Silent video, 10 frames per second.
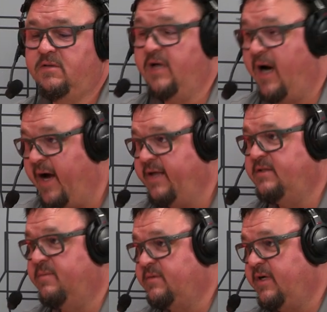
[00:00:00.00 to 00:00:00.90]
dyes
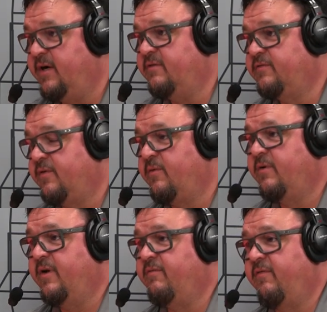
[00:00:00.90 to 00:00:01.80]
themselves for
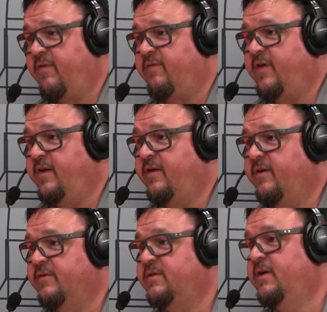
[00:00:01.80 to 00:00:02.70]
Hornady for fifteen
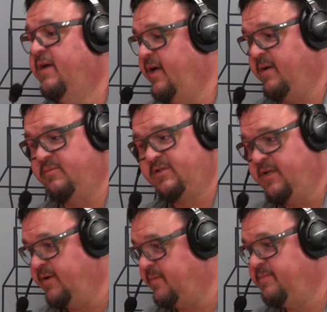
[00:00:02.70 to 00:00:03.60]
years, and I'm
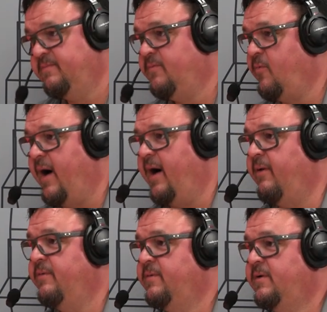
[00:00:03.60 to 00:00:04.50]
still. Wow. Yeah.